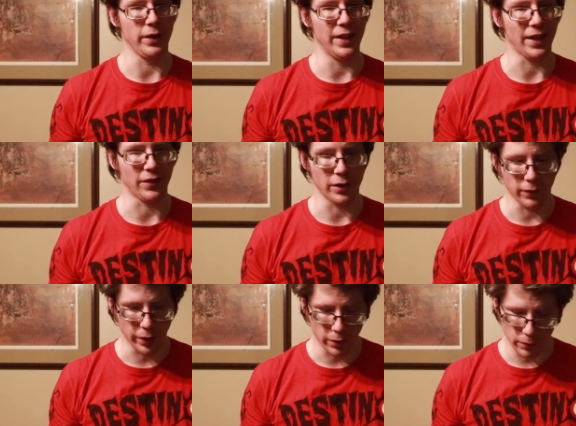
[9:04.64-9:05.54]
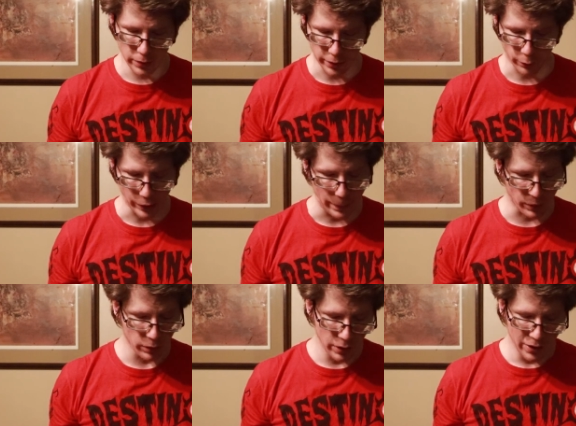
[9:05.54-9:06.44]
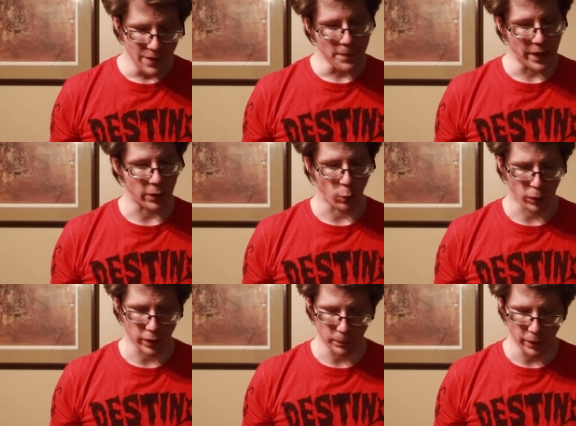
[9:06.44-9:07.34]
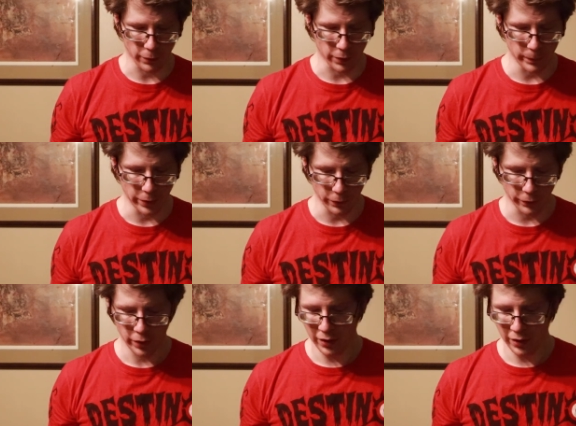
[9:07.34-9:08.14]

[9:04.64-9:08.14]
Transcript: an exe file and a wrapper. That'll work on modern computers.